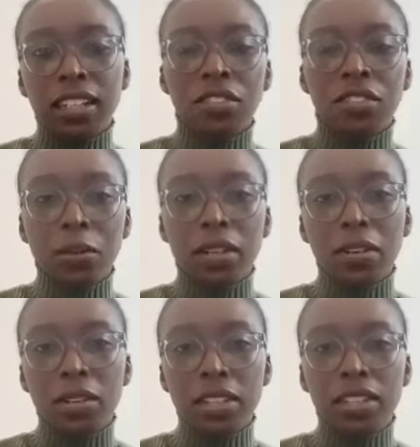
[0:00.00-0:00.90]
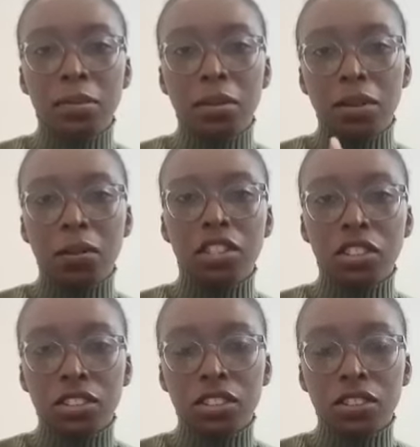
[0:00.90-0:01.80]
delivery window needs to be what
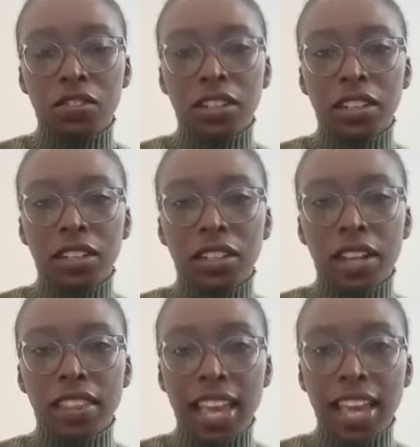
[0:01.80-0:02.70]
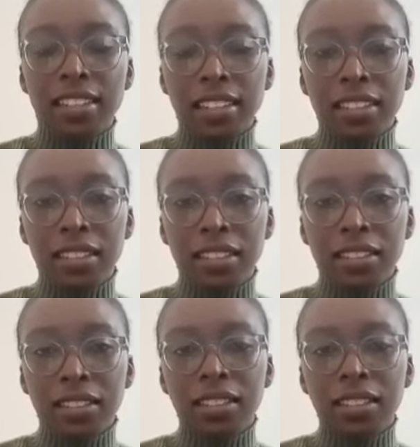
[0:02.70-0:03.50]
you're serving like that season.